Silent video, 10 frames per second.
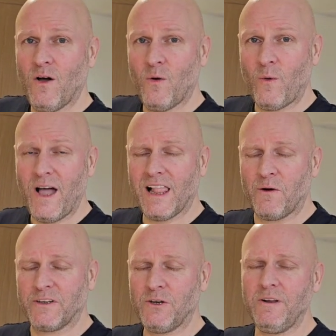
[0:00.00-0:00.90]
Well, how
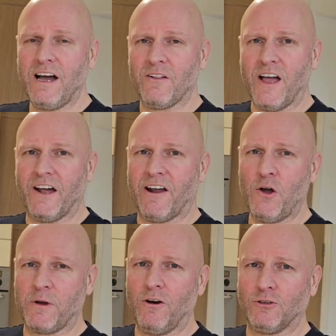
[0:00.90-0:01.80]
are we doing out there? I
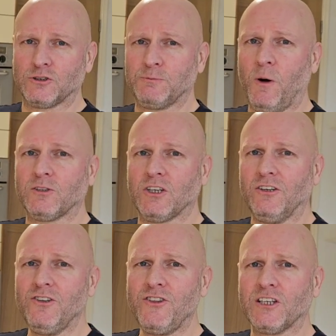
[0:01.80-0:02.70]
hope you're all spot
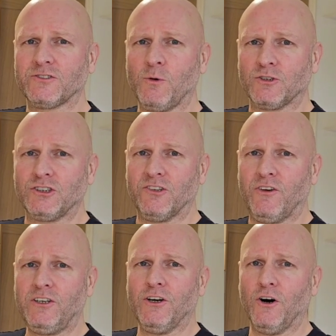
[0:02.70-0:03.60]
on. Thanks for watching the
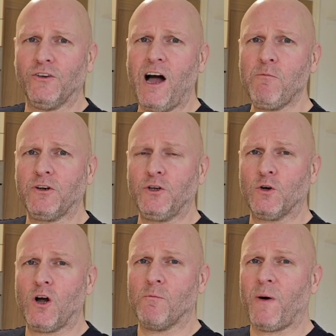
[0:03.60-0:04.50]
video. Now I'm going to do a
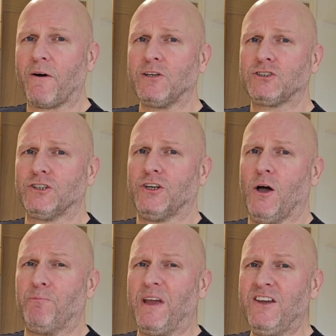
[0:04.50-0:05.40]
comparison,
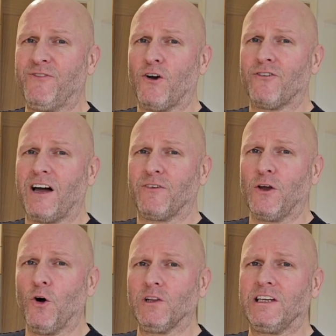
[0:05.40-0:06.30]
a beef
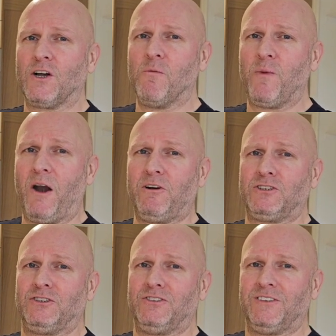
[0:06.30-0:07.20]
ravioli
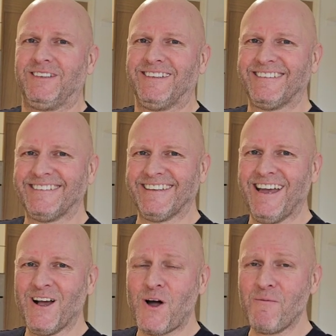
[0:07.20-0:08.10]
comparison.
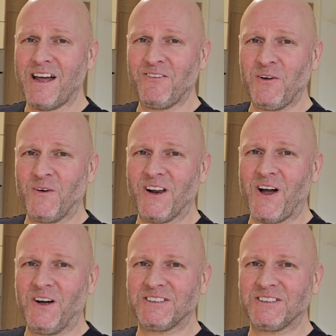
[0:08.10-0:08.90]
Come and have a look what I got.